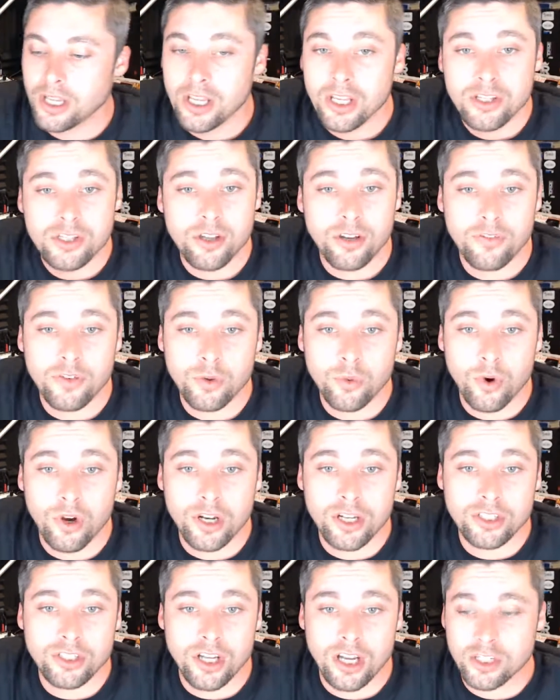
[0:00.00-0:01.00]
So if you want
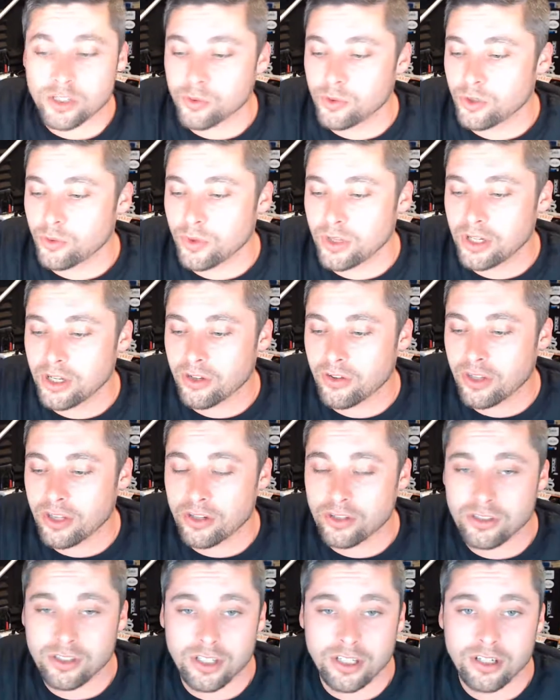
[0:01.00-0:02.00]
a Joshua the Window
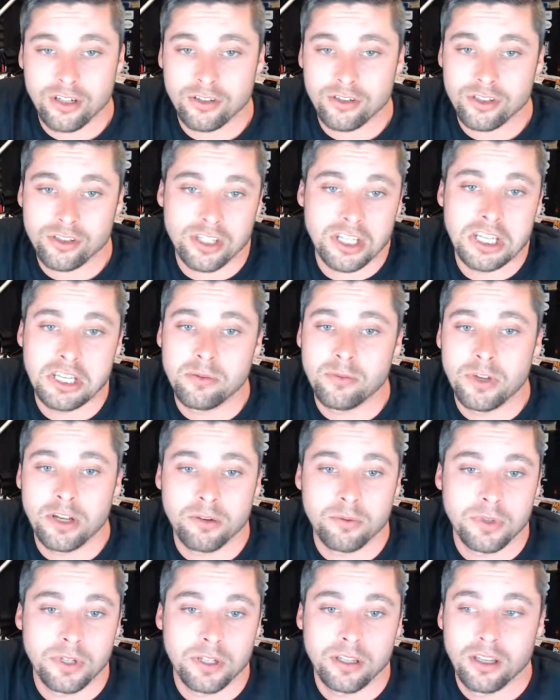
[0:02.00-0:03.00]
Cleaner sticker, just email
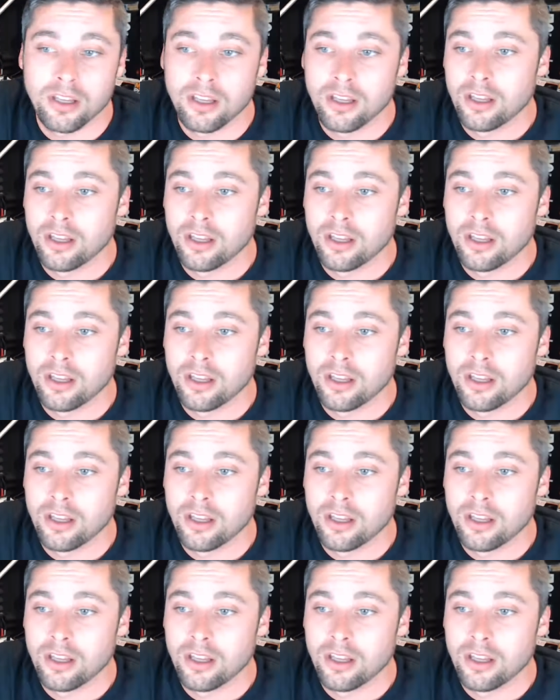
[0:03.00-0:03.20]
me,